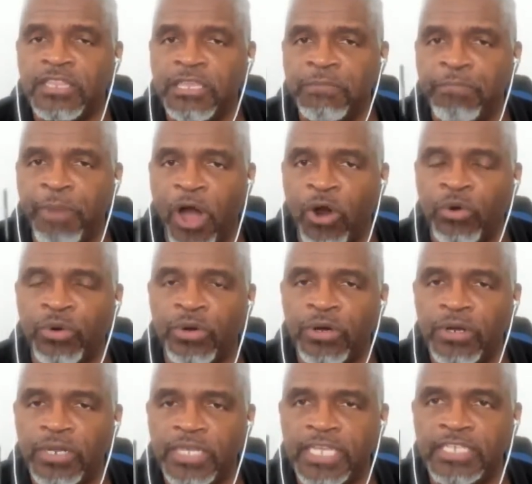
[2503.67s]
the
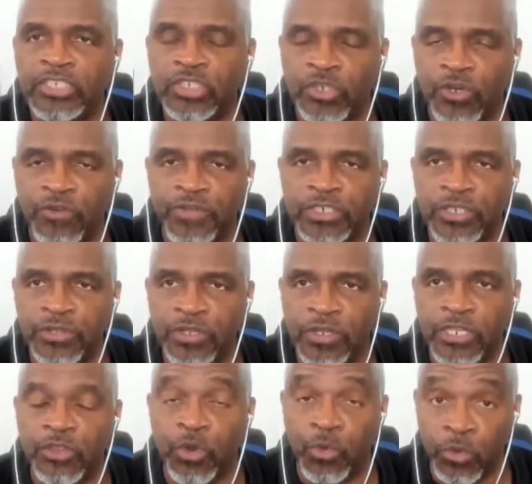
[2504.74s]
borrower is servant to the
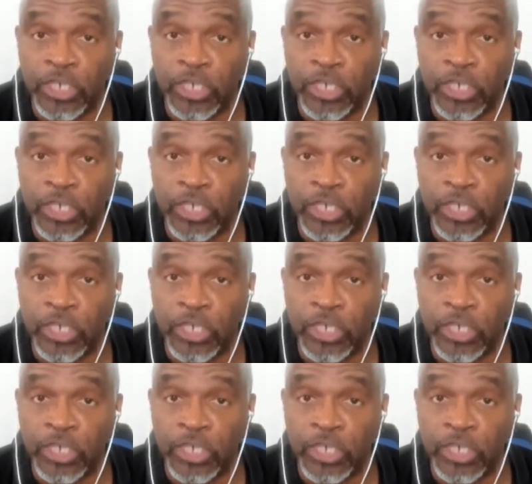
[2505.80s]
lender.